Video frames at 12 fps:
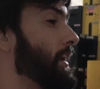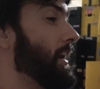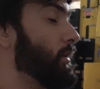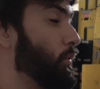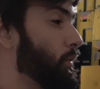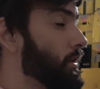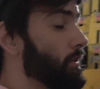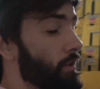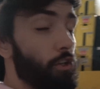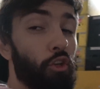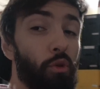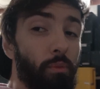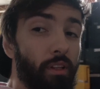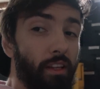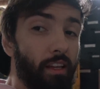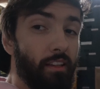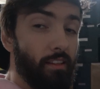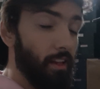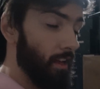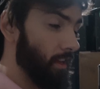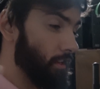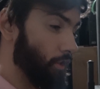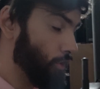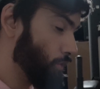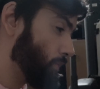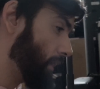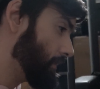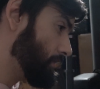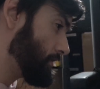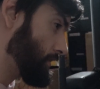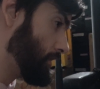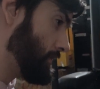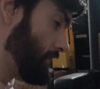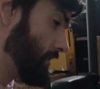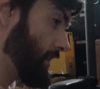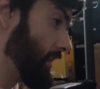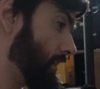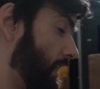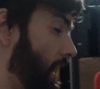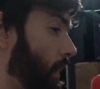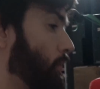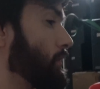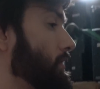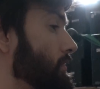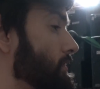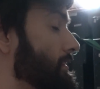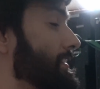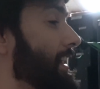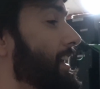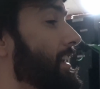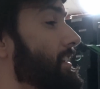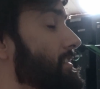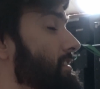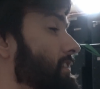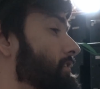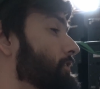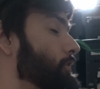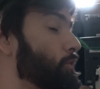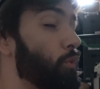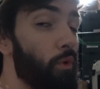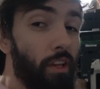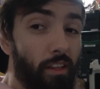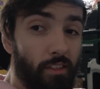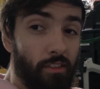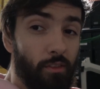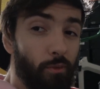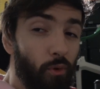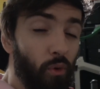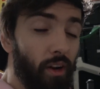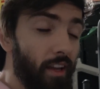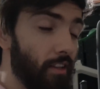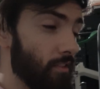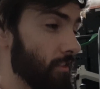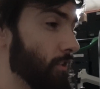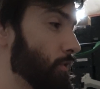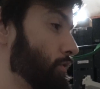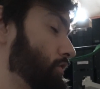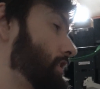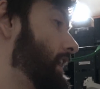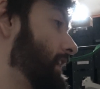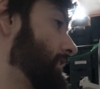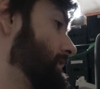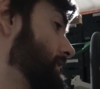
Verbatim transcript: that will accumulate and your renders could take hours, days, even weeks for a single shot.